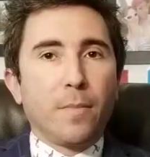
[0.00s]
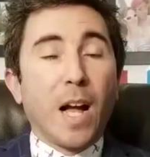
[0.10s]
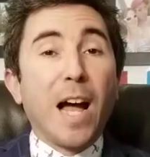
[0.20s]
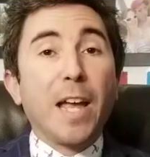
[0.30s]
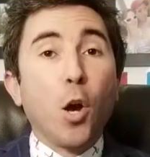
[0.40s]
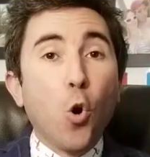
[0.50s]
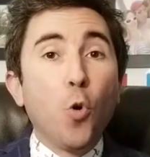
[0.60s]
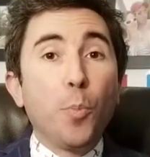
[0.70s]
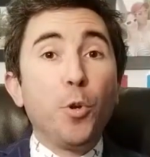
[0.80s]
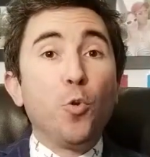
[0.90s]
I
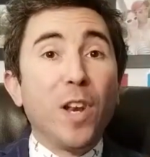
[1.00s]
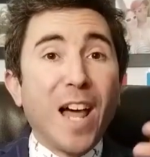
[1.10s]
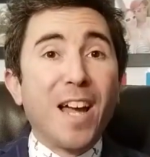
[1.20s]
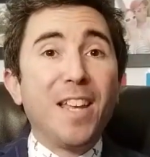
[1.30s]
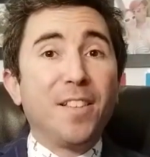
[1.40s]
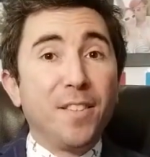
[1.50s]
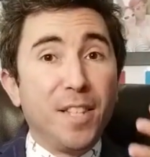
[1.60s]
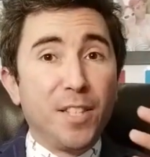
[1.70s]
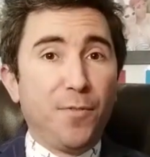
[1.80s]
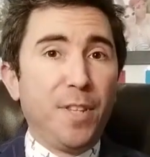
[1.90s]
hope you liked
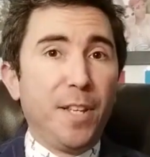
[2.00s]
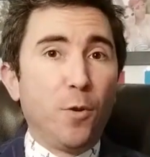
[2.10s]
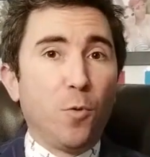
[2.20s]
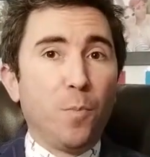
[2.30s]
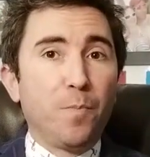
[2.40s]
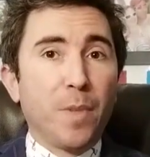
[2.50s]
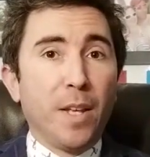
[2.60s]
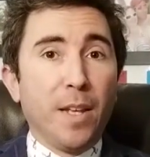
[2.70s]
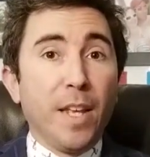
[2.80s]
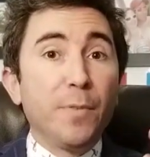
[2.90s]
this video.
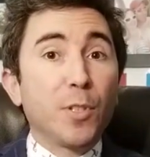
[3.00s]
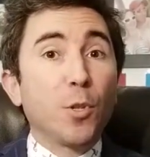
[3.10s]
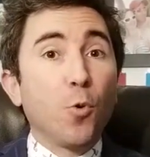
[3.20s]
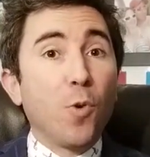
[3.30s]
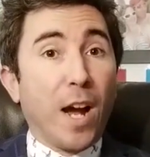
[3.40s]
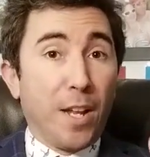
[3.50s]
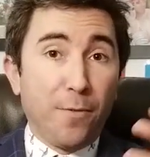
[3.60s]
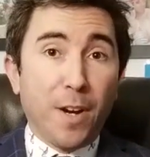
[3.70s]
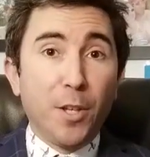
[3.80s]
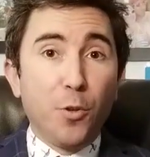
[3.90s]
If so, I
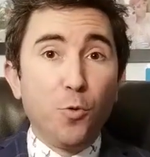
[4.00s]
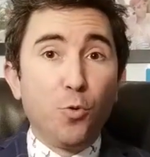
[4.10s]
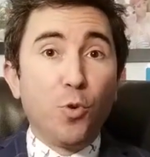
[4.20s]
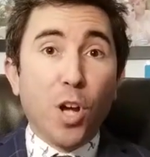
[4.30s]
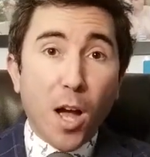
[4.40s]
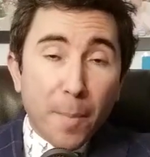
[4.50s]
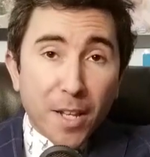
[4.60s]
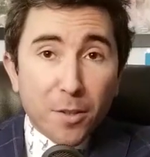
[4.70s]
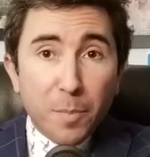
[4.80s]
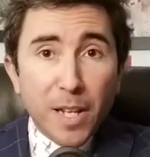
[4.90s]
invite you to
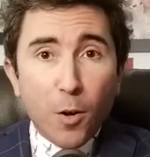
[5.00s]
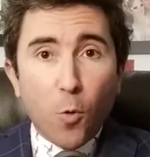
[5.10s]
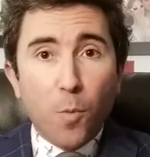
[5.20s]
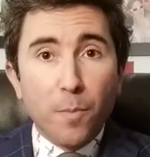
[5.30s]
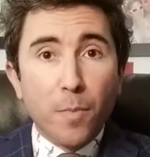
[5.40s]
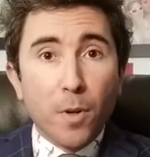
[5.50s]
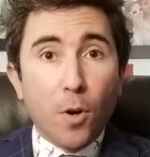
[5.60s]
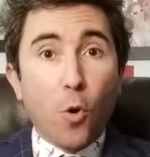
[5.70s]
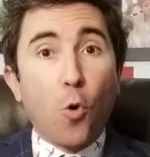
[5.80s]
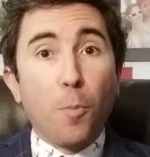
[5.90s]
comment below,
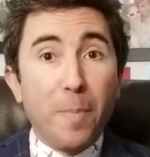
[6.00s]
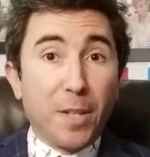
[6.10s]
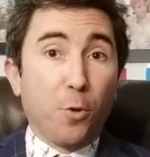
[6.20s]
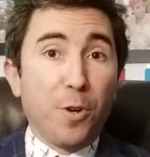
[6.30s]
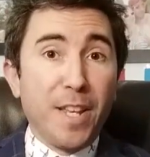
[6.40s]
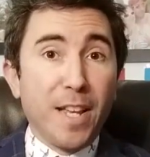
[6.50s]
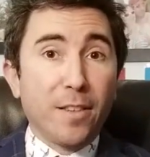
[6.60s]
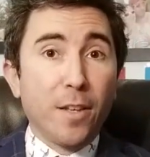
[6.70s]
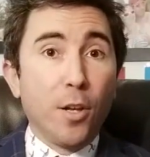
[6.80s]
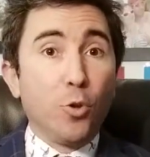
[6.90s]
or better
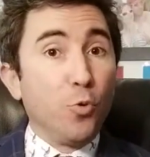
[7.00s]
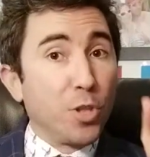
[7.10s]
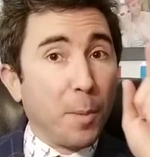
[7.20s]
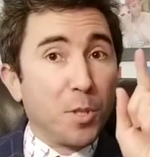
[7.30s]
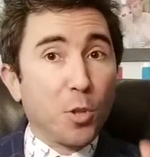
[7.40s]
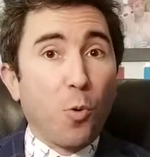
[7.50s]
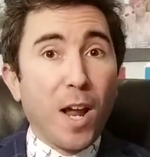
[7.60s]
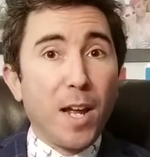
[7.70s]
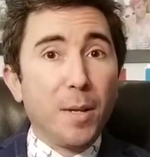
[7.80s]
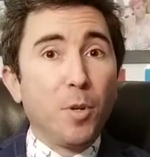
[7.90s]
yet, to
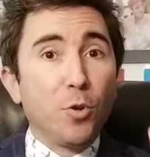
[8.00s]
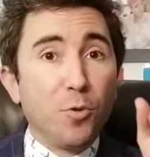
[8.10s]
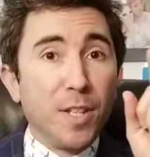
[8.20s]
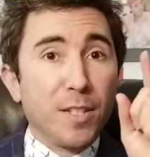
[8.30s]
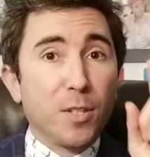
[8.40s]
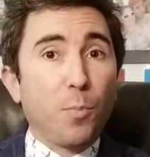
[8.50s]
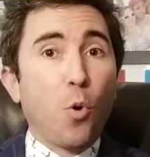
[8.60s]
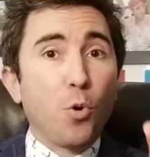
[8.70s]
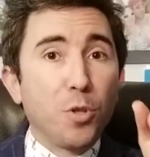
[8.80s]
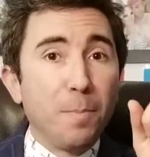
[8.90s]
subscribe to this
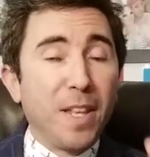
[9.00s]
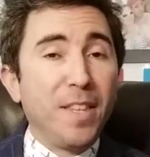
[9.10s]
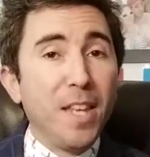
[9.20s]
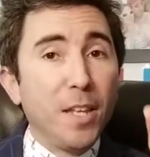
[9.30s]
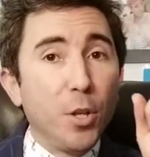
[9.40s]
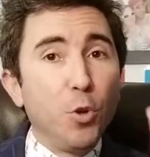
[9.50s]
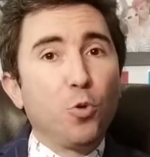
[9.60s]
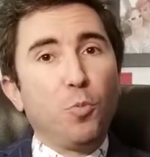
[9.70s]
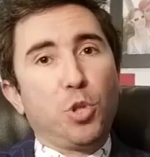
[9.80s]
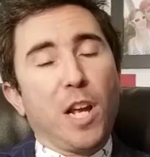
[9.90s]
sports betting
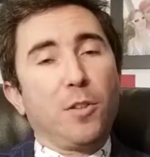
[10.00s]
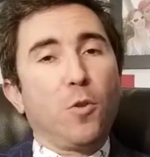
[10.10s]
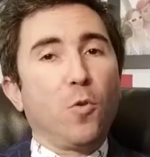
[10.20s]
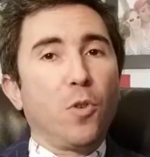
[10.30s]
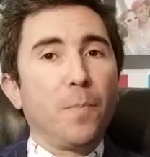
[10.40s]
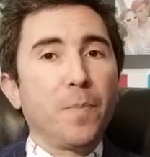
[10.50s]
YouTube channel.